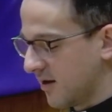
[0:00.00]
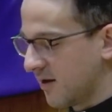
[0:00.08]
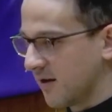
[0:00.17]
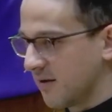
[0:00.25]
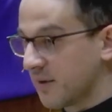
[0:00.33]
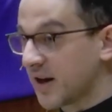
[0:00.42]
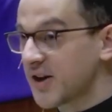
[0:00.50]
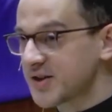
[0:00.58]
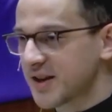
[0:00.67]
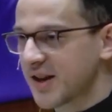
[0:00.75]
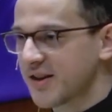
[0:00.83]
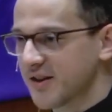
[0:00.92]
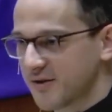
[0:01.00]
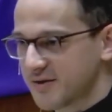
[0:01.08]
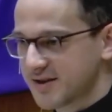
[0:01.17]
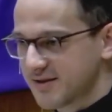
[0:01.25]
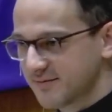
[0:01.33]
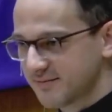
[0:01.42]
But here's the good
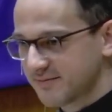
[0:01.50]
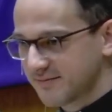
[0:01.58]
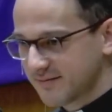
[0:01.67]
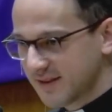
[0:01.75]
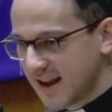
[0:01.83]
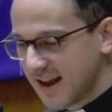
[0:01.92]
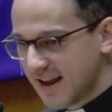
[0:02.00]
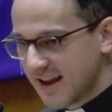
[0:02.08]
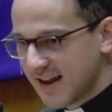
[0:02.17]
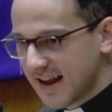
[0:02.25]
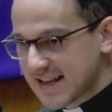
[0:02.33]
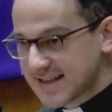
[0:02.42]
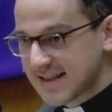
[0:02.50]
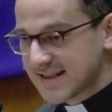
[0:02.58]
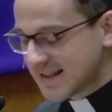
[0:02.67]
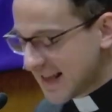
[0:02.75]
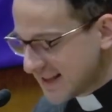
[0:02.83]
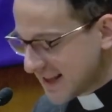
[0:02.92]
news is, is
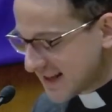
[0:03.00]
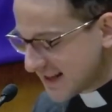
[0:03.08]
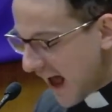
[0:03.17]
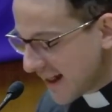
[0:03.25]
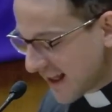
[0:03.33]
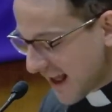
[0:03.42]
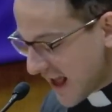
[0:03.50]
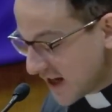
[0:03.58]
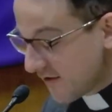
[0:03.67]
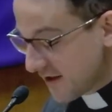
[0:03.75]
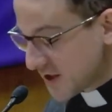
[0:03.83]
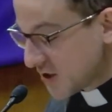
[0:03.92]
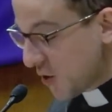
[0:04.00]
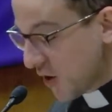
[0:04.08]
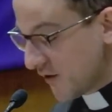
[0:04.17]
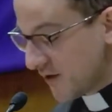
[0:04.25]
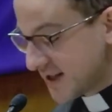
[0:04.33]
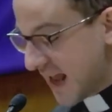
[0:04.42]
this is not the end of the story
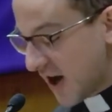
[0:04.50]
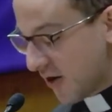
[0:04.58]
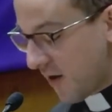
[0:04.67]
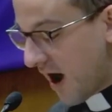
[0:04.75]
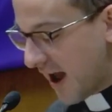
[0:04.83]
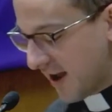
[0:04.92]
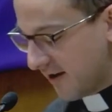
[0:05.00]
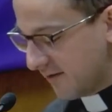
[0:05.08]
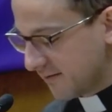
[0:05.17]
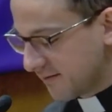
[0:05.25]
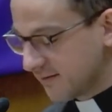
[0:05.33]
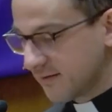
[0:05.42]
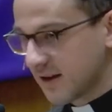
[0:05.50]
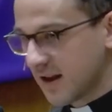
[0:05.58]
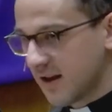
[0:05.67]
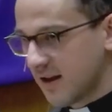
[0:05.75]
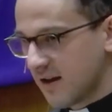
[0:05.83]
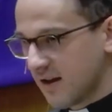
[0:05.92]
for Zechariah.
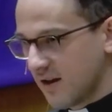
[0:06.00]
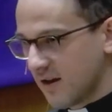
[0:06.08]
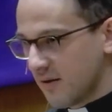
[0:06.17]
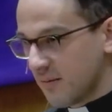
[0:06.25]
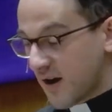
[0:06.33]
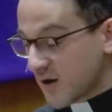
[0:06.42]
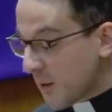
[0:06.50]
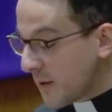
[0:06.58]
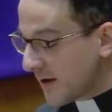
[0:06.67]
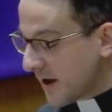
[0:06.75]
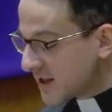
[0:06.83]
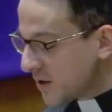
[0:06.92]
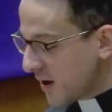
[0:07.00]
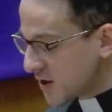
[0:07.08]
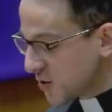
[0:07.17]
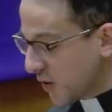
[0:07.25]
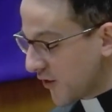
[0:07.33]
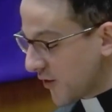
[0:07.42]
Because when we get to our
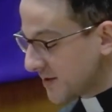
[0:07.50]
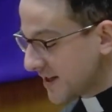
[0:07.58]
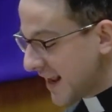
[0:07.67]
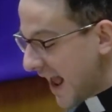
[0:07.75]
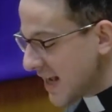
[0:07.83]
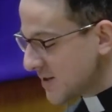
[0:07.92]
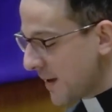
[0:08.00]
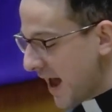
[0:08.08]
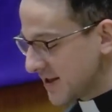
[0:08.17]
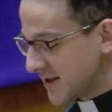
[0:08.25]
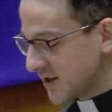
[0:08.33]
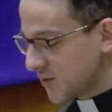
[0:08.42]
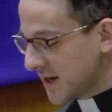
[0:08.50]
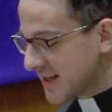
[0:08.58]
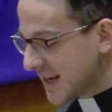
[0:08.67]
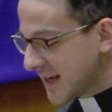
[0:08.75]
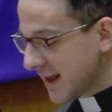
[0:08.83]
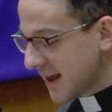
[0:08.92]
story from today's passage, we
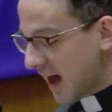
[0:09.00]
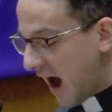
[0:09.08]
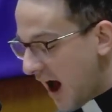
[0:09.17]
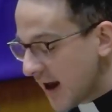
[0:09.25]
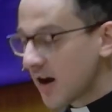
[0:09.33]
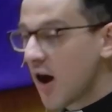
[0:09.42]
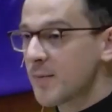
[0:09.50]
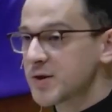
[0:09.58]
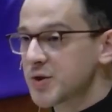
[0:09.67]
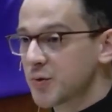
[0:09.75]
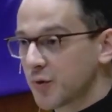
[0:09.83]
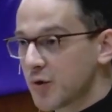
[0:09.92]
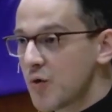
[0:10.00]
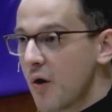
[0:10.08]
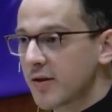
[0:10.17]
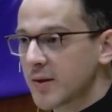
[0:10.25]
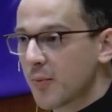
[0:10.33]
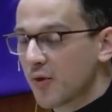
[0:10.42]
see that God comes through
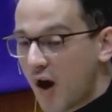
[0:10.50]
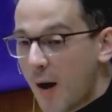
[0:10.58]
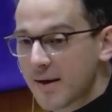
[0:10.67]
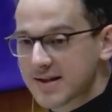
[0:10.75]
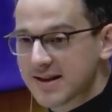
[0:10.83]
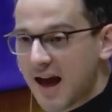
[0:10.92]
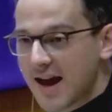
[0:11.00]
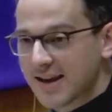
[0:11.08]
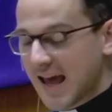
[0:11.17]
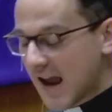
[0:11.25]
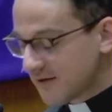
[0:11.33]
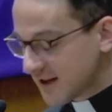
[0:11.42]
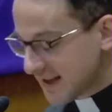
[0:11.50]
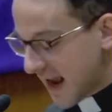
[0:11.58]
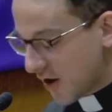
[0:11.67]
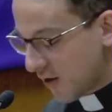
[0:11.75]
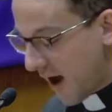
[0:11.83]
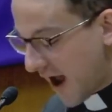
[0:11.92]
on the promise God gave to
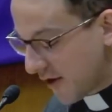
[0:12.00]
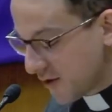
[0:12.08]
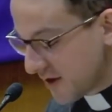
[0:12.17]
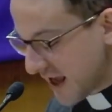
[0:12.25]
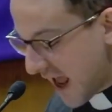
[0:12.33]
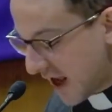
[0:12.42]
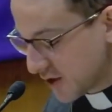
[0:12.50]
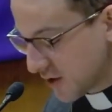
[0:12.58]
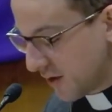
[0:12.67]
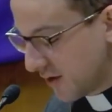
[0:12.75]
Zechariah through the angel.